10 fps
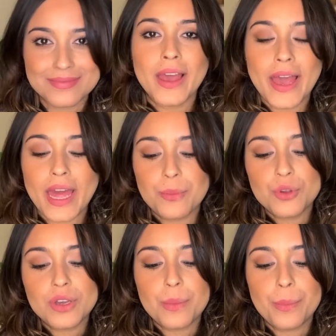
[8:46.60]
And I'm going to
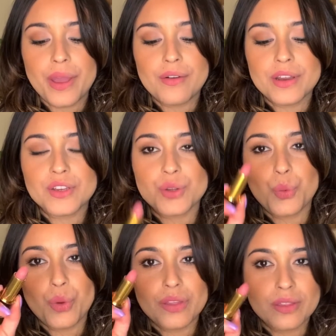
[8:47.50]
compare it
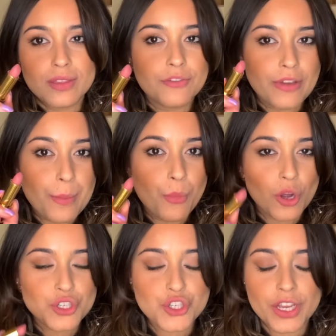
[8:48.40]
with the Fembot
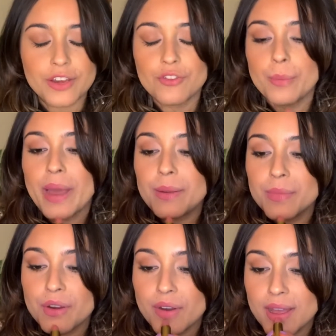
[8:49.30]
shade from Pat McGrath.